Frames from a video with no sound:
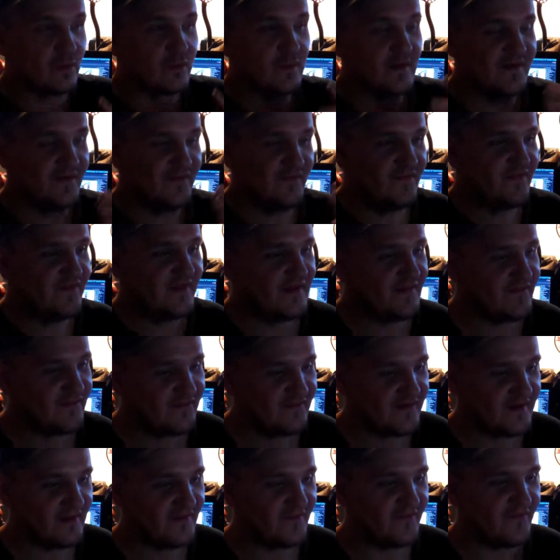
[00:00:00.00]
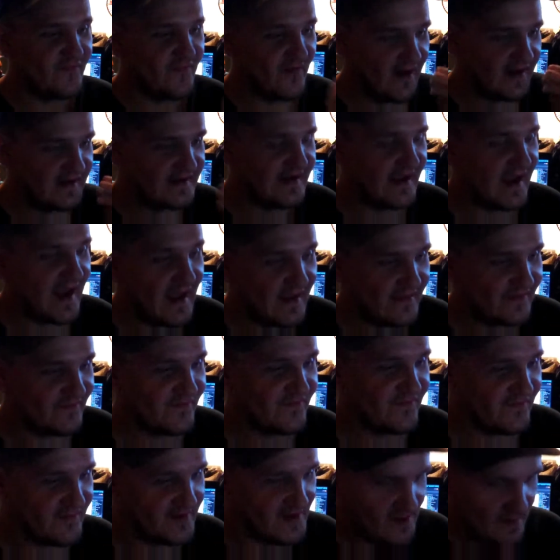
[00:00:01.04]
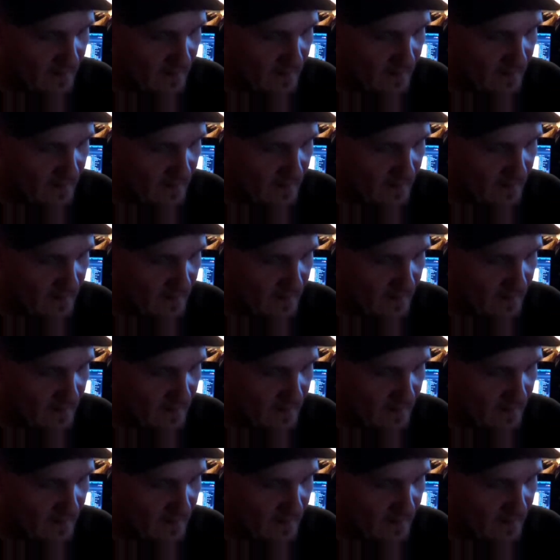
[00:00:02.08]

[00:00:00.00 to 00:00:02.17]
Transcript: resistance against